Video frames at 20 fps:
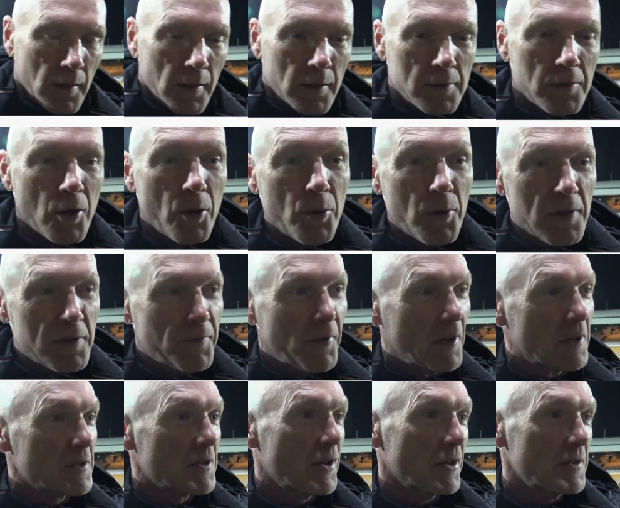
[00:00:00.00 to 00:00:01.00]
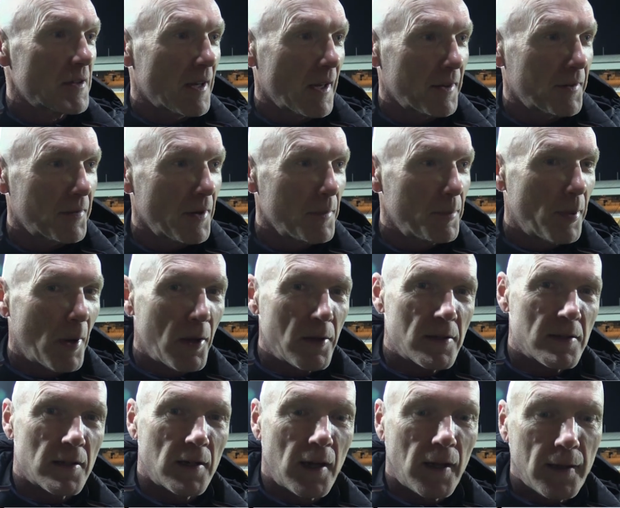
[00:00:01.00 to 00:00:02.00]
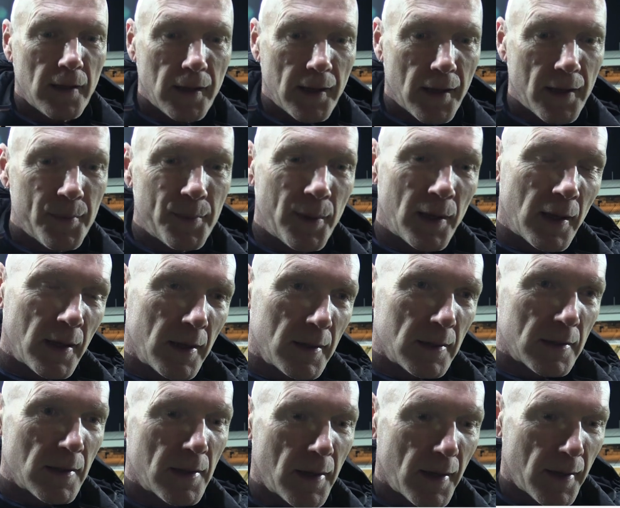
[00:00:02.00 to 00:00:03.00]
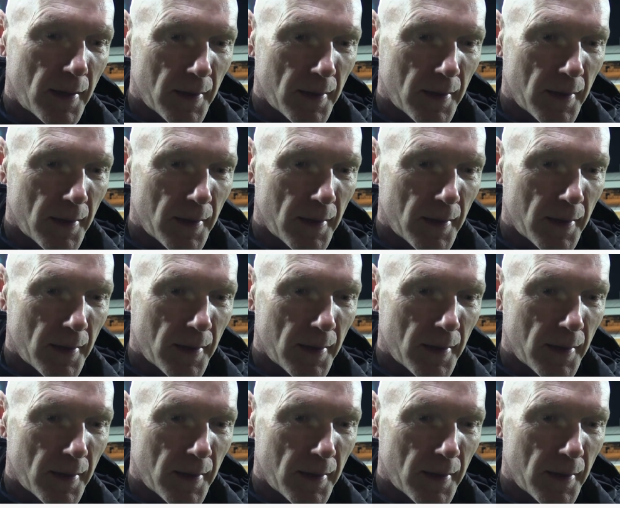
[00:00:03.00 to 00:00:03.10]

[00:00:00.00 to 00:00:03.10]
It always feels good to get 3 points in any game, and